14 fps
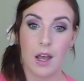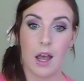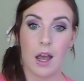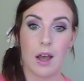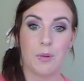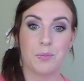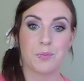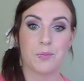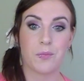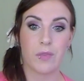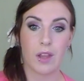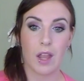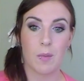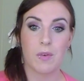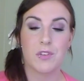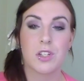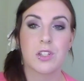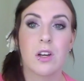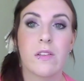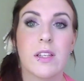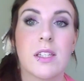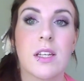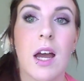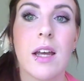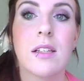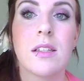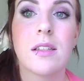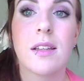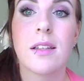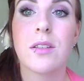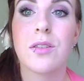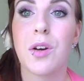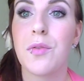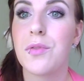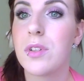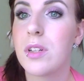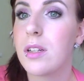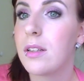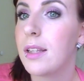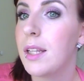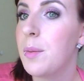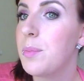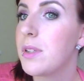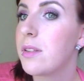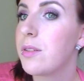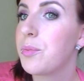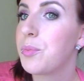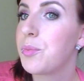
And we've just got this nice soft lips